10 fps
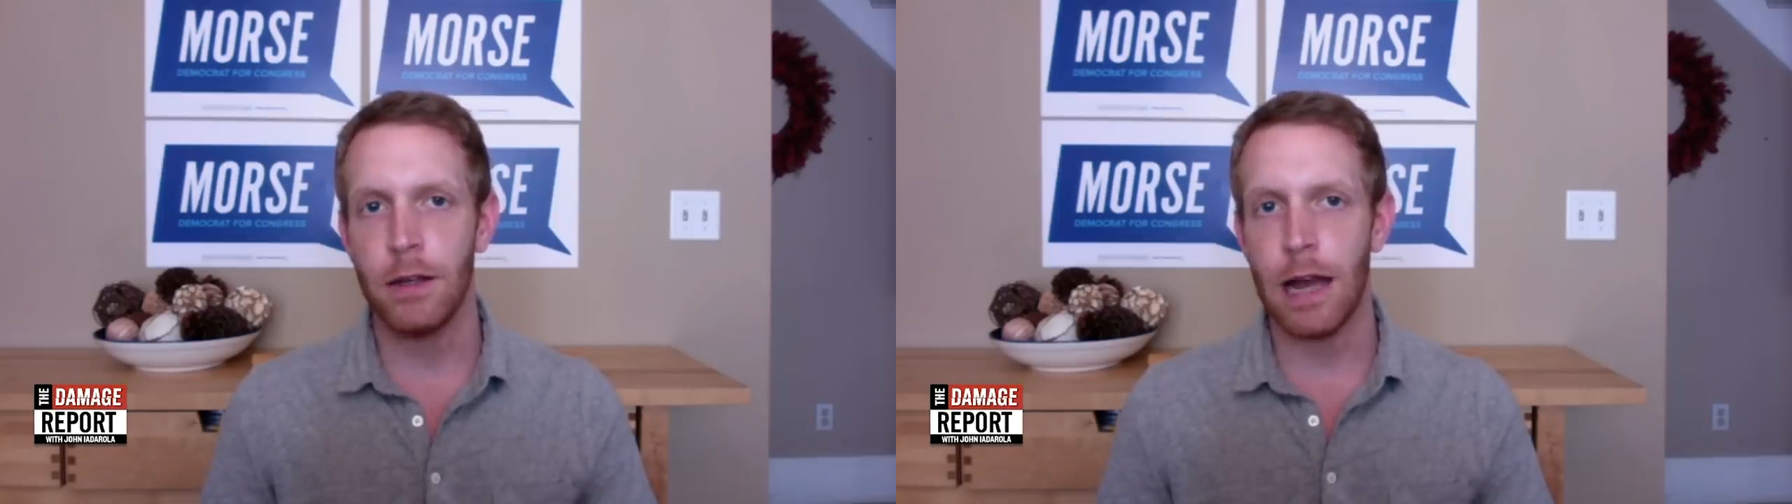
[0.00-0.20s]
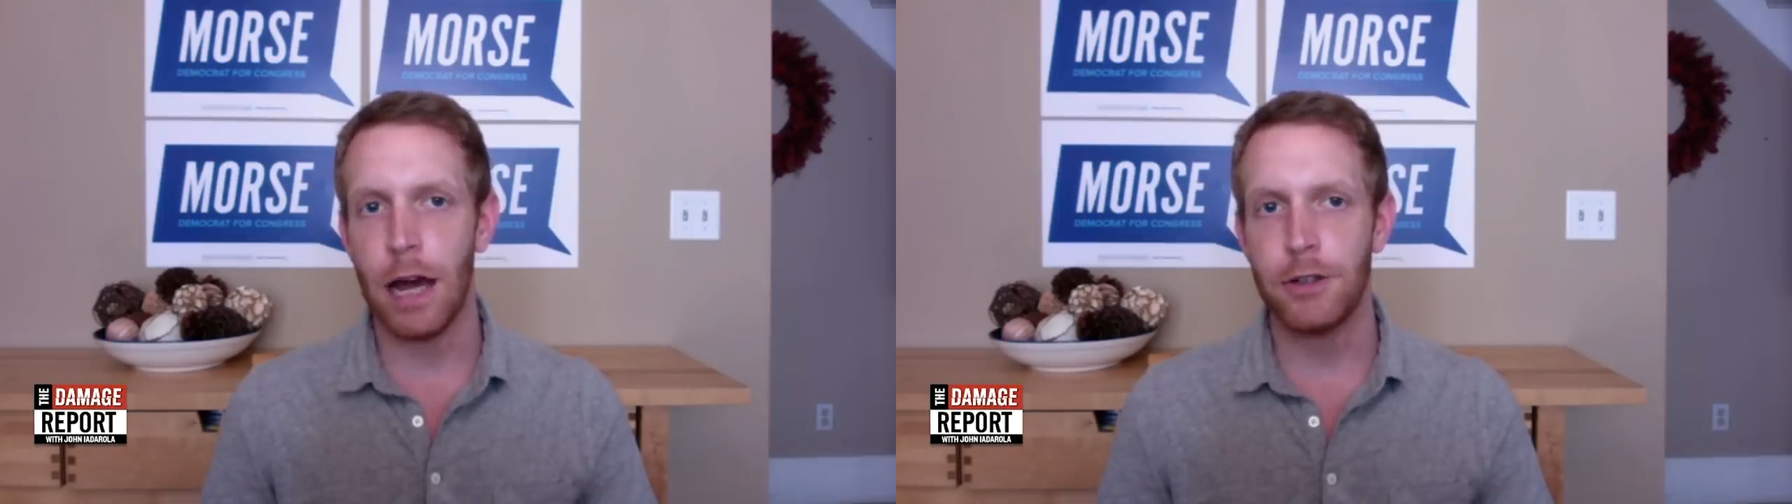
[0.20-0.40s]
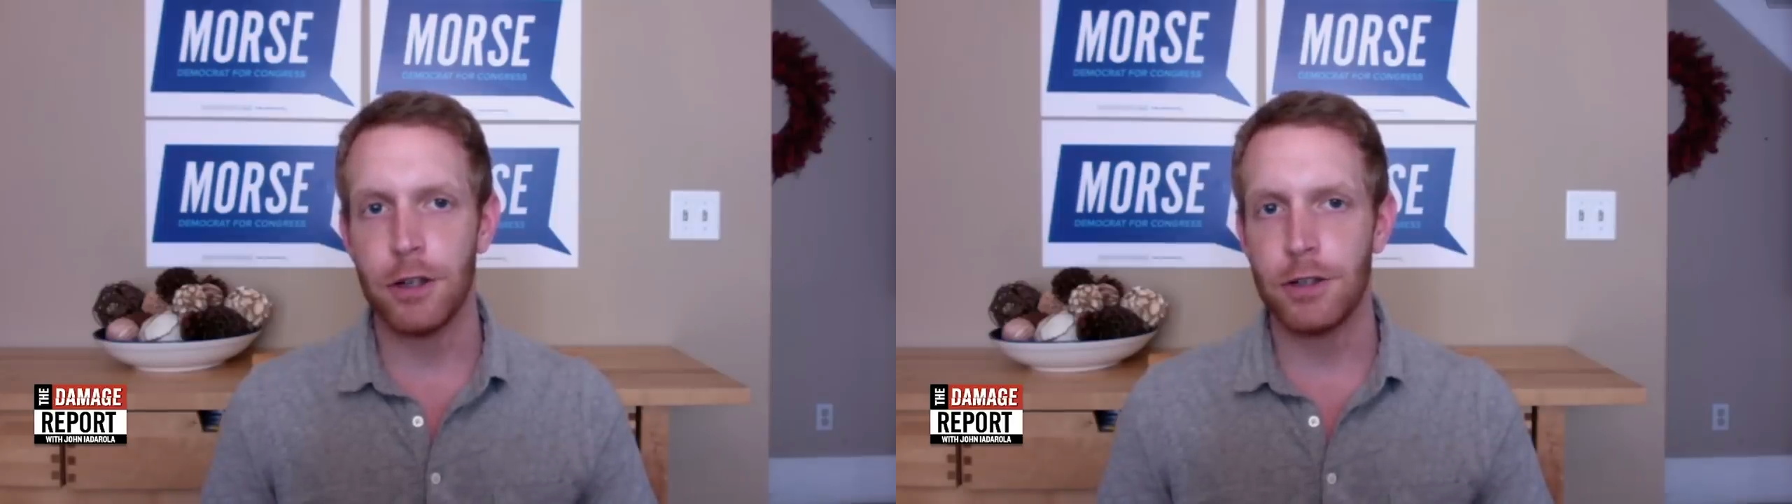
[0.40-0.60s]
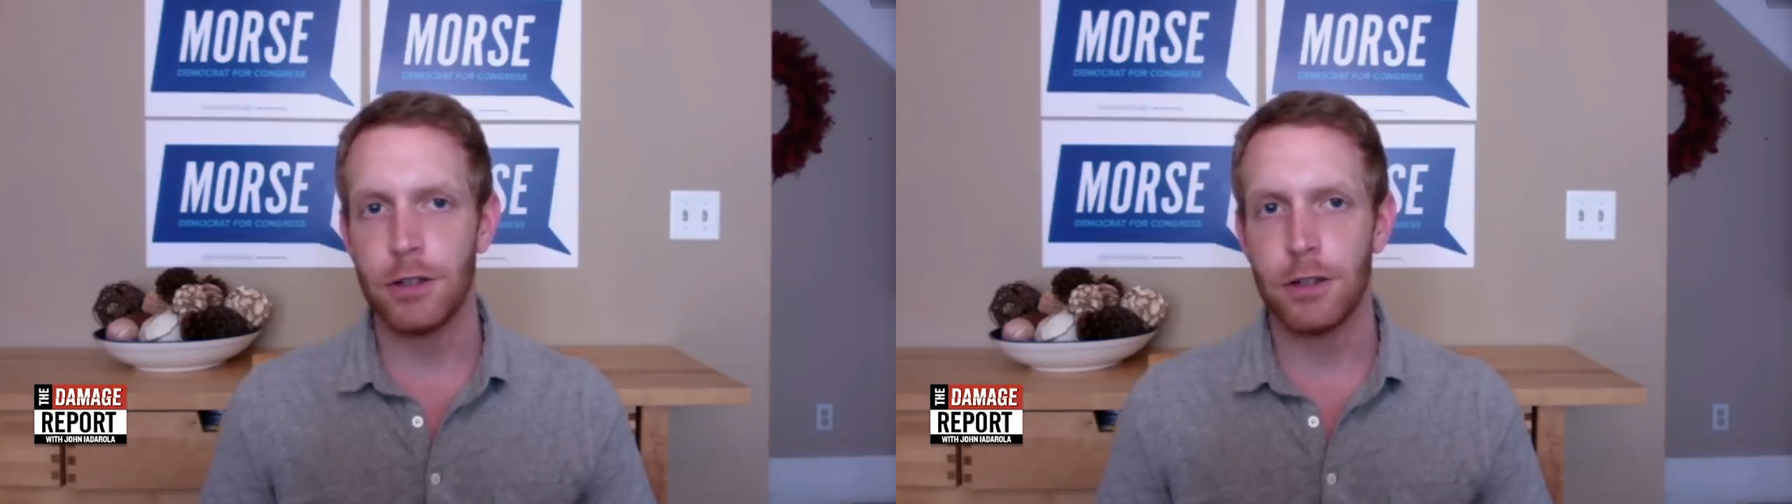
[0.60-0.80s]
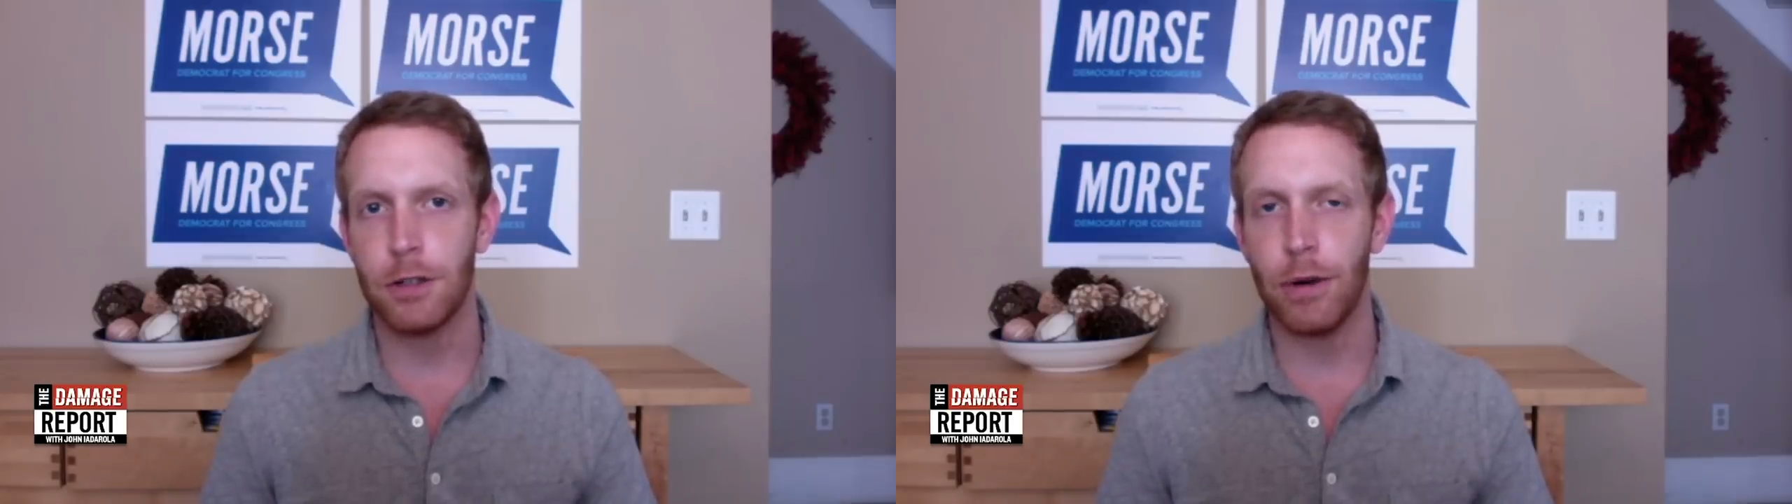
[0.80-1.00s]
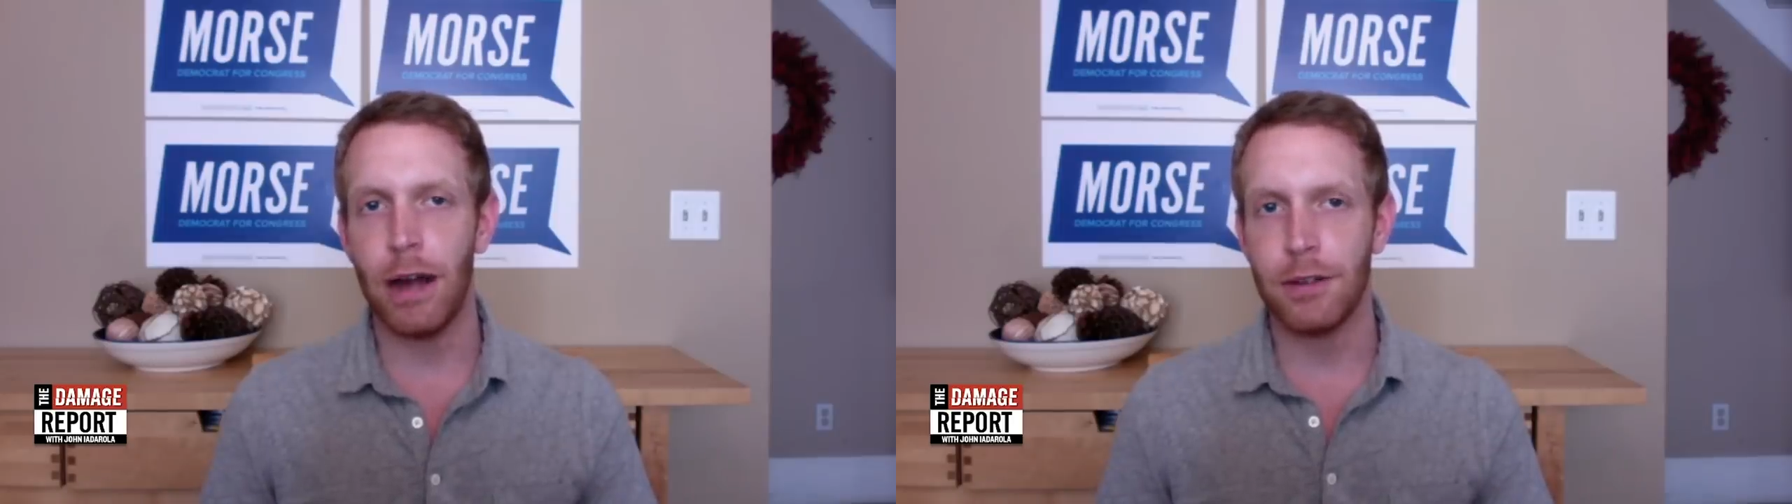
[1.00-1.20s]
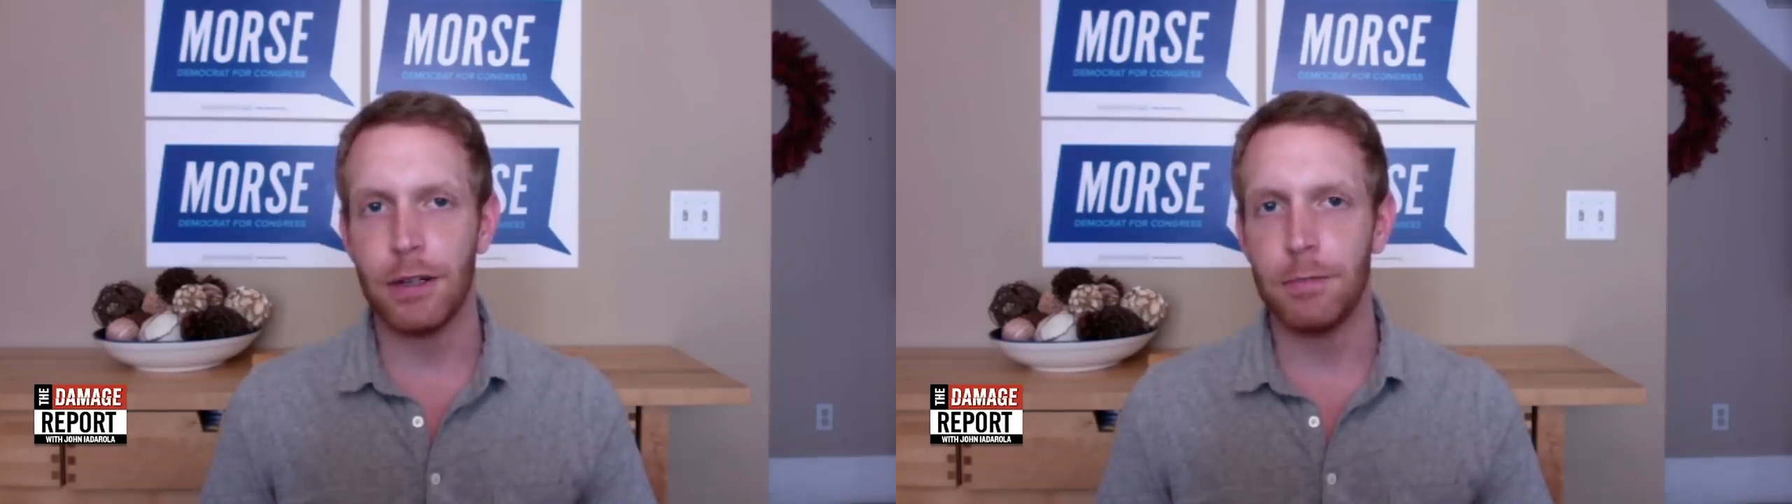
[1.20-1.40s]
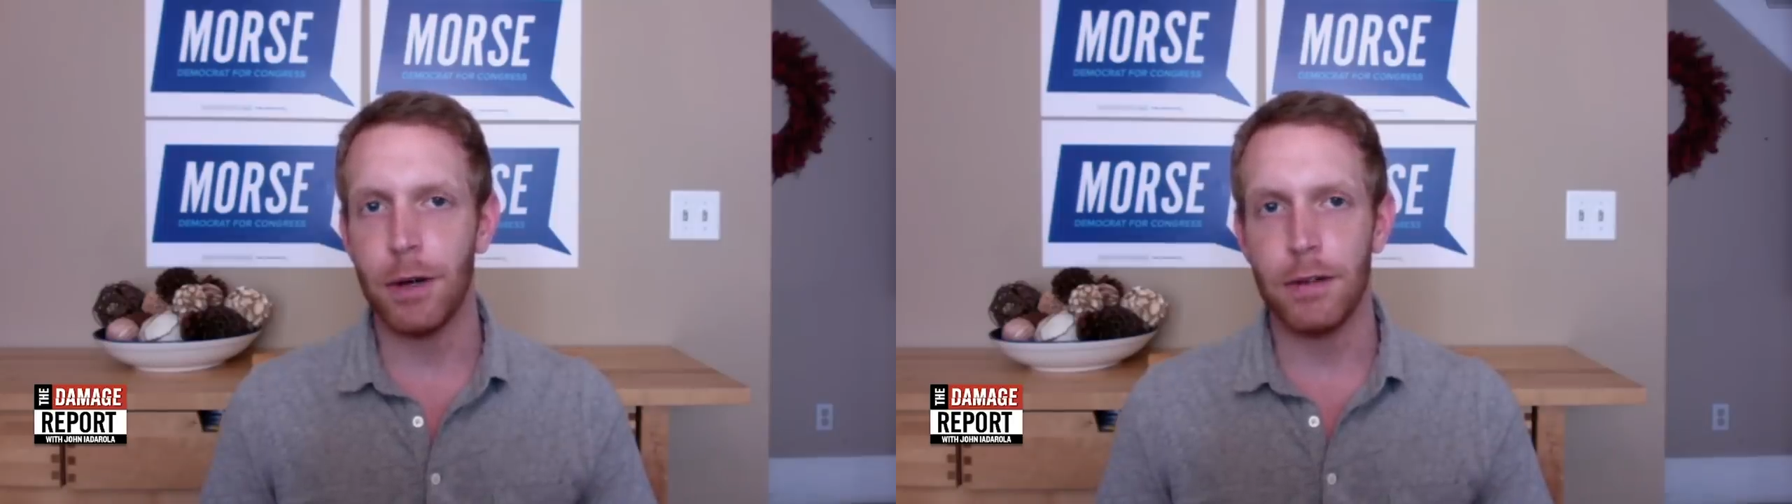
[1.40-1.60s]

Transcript: not just the president,